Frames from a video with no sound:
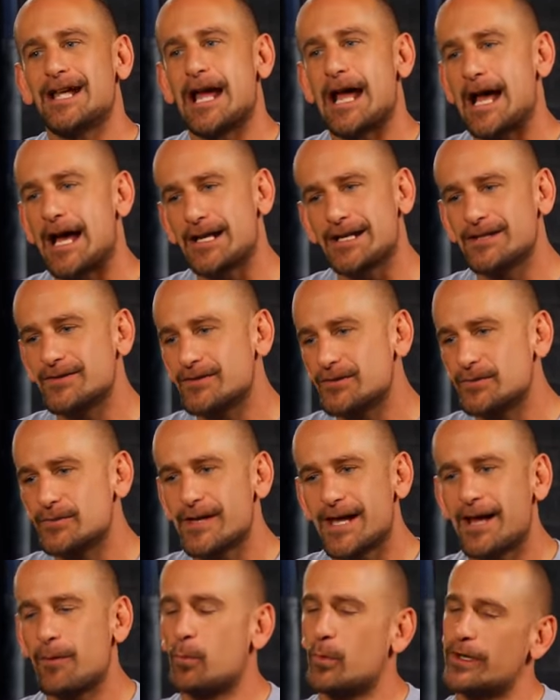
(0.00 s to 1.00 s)
How do you do
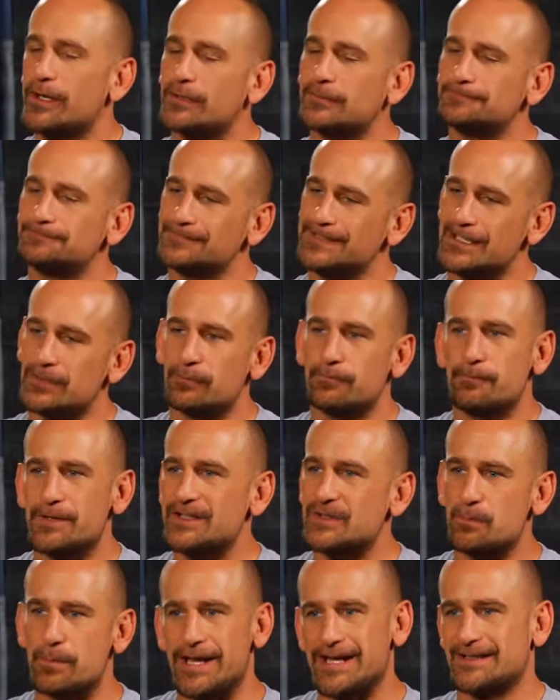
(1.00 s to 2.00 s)
that? Well,
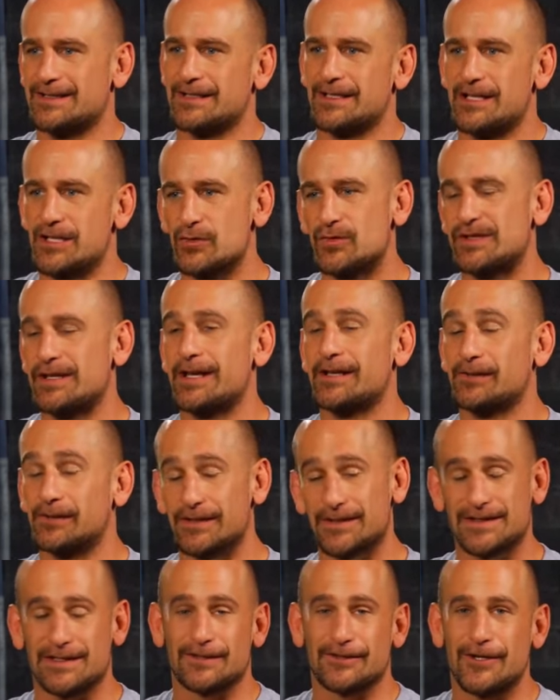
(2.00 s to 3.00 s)
it's basic. You say,
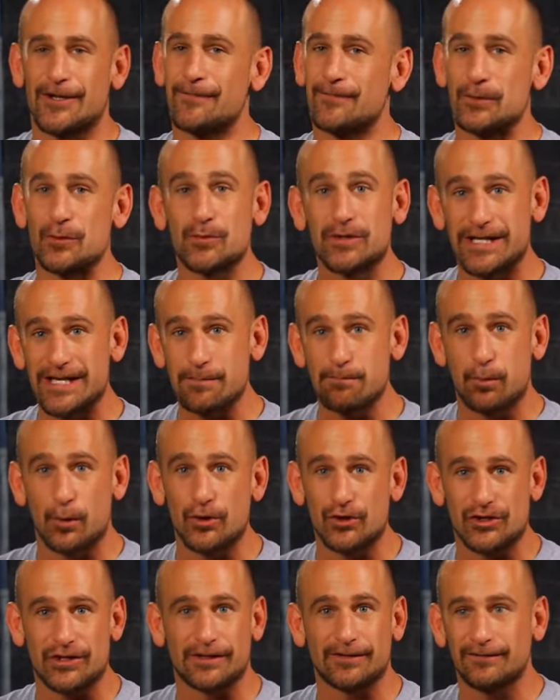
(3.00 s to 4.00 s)
listen, if you keep
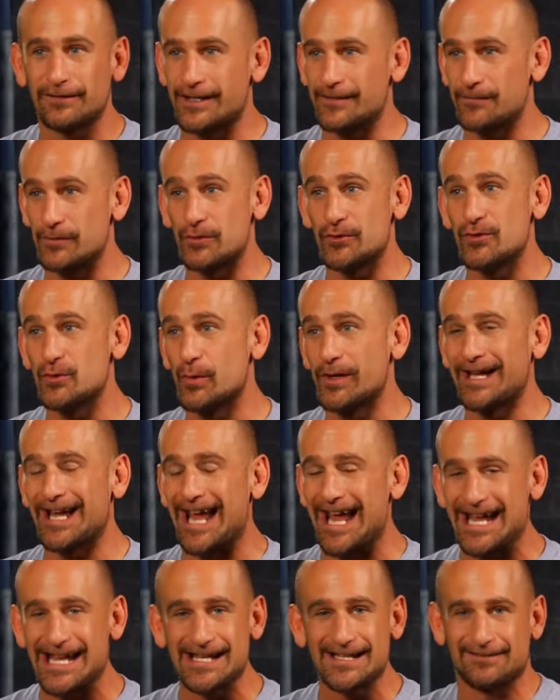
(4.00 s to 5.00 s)
pushing, if you're doing
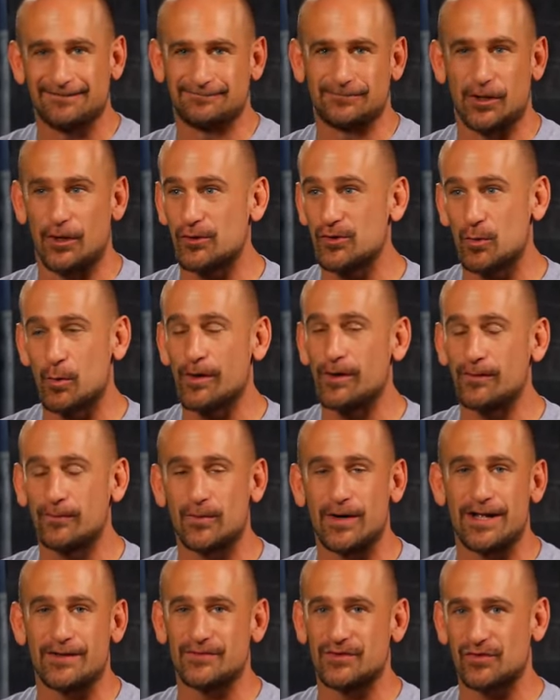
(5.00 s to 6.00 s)
8 or 12
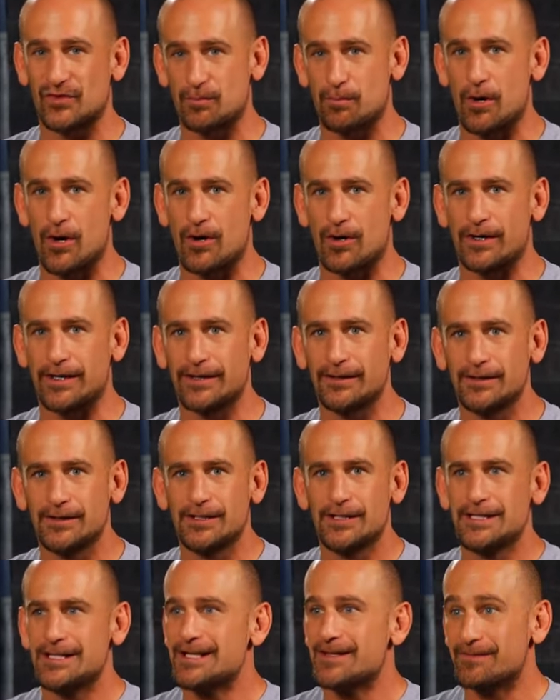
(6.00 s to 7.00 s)
rounds of sparring,
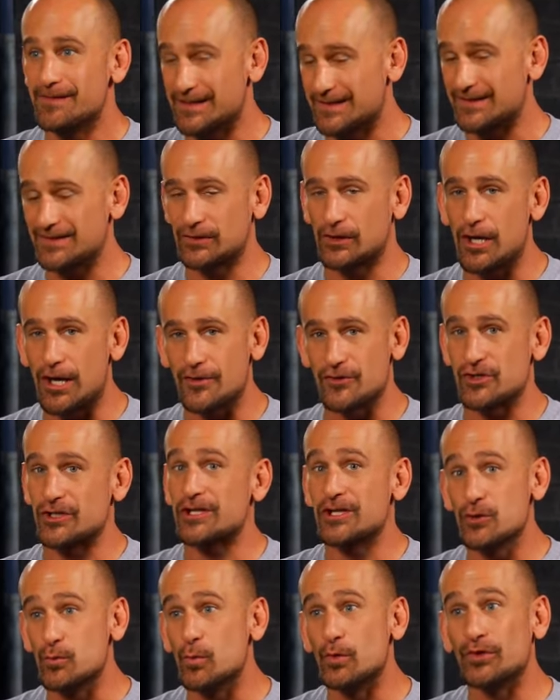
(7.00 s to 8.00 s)
this is logic.
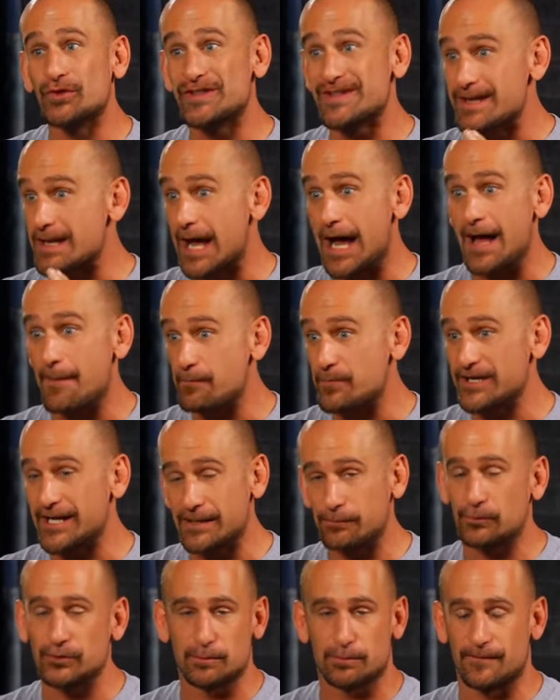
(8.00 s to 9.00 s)
You will not be
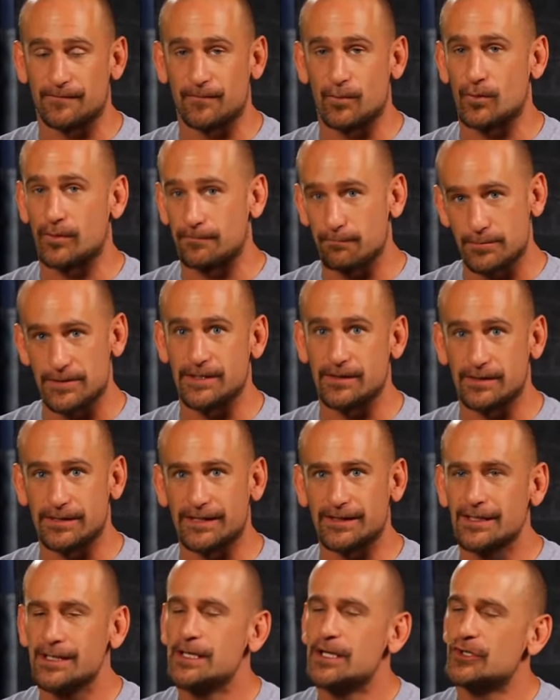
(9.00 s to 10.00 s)
able to perform,
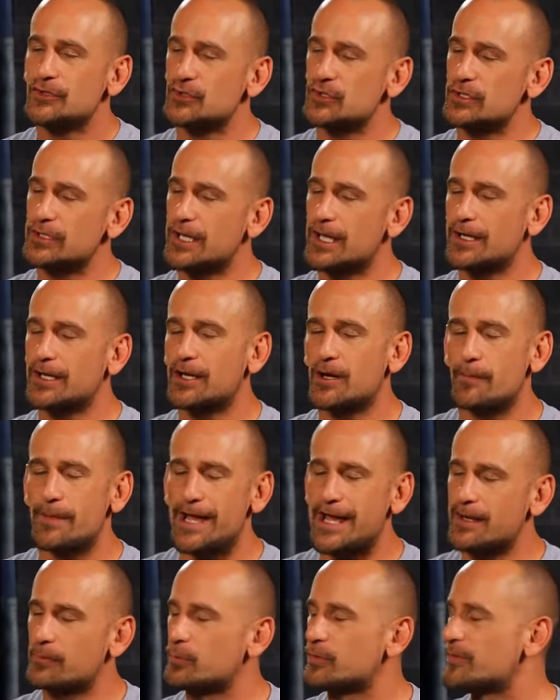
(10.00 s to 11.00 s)
period. So you got to come
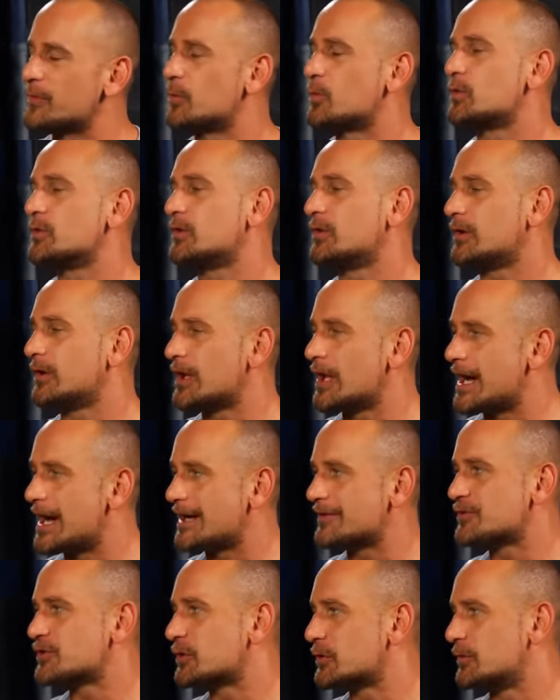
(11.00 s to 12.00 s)
at him with a real
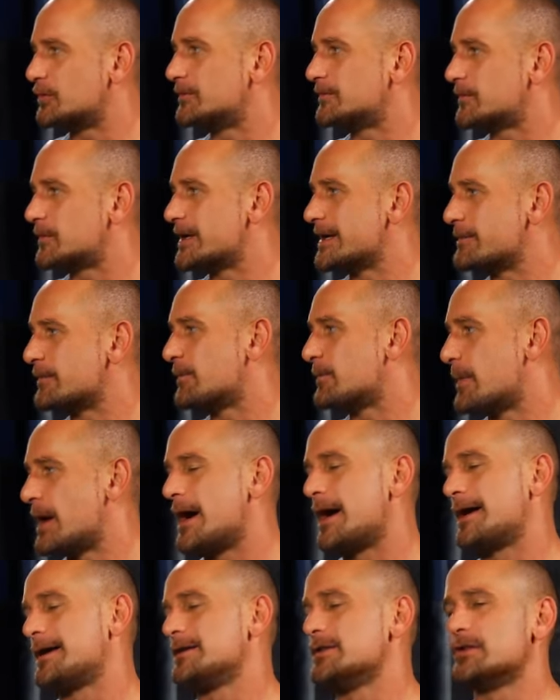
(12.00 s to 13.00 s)
logical frame of
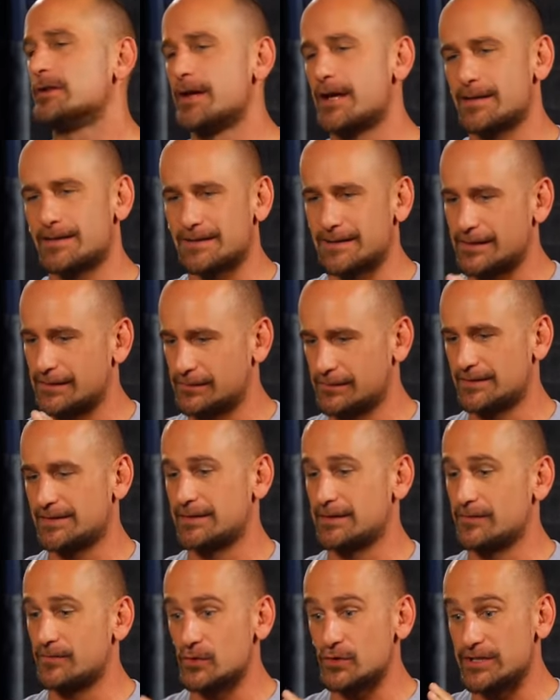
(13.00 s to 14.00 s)
mind. You got to say,
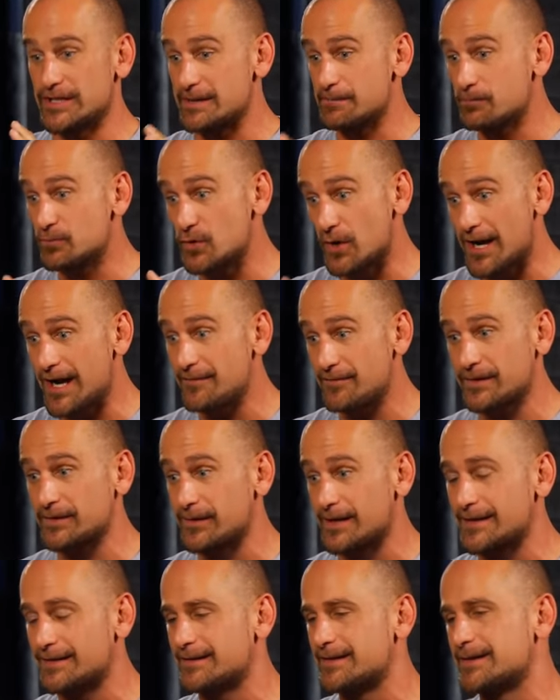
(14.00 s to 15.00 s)
listen, if you keep driving
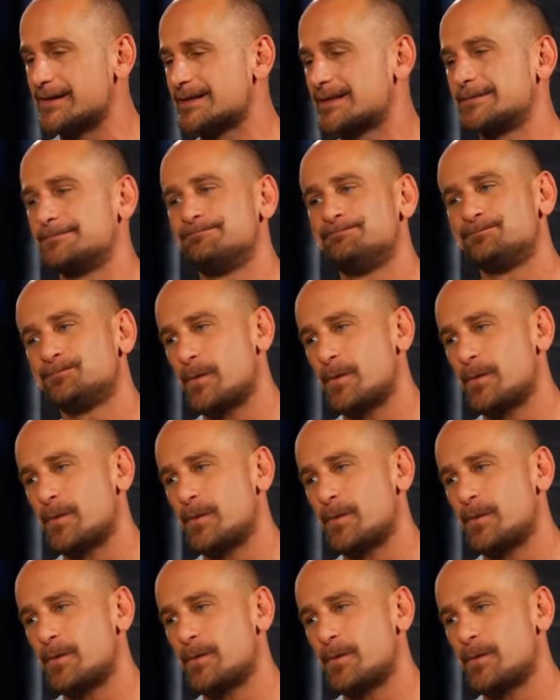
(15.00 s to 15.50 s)
like this,